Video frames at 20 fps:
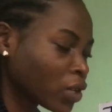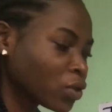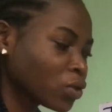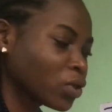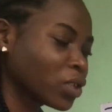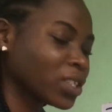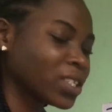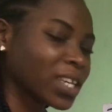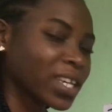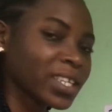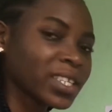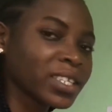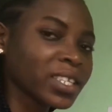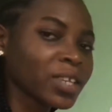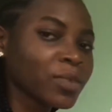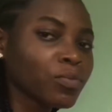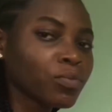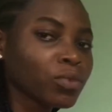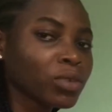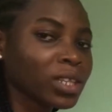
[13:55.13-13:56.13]
So it's as
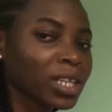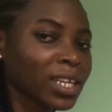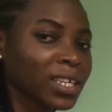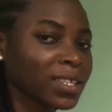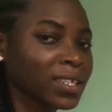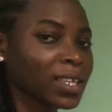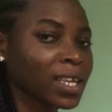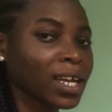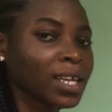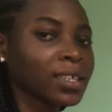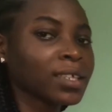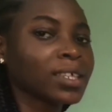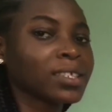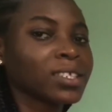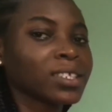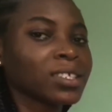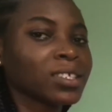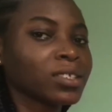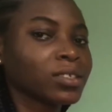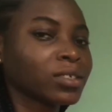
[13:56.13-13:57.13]
simple as that,
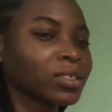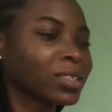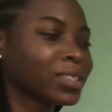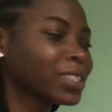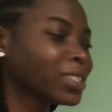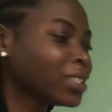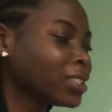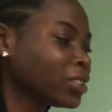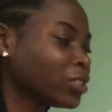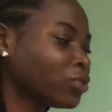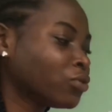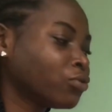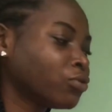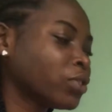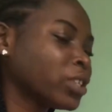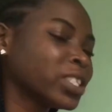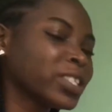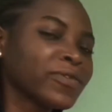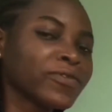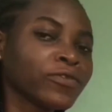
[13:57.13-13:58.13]
and it is
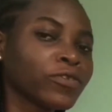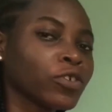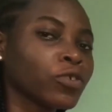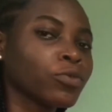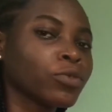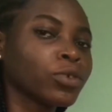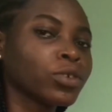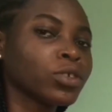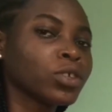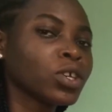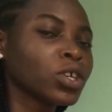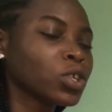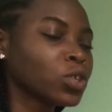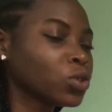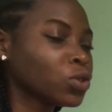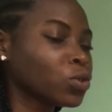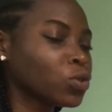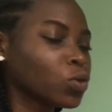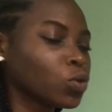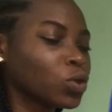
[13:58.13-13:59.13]
straightforward.
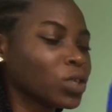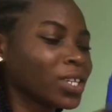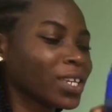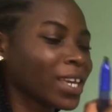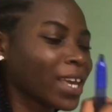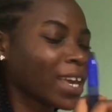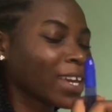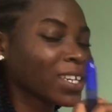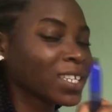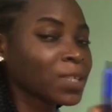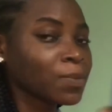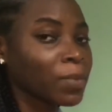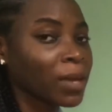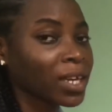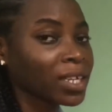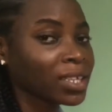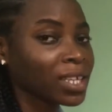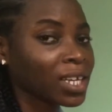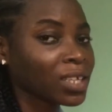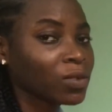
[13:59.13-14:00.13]
So the
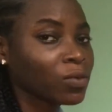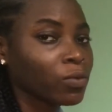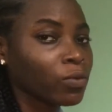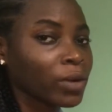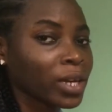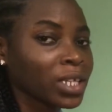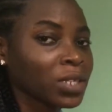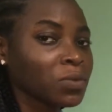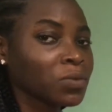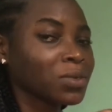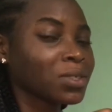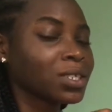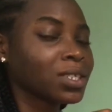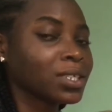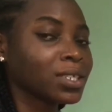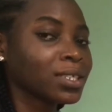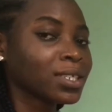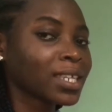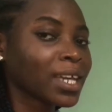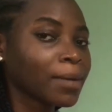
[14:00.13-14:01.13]
expected weight will
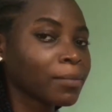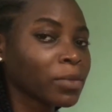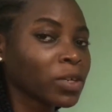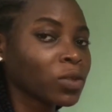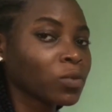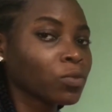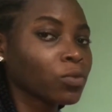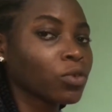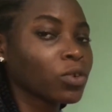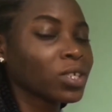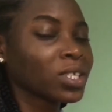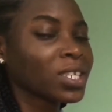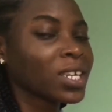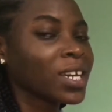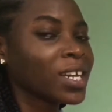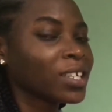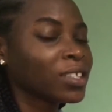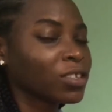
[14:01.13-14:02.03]
determine what?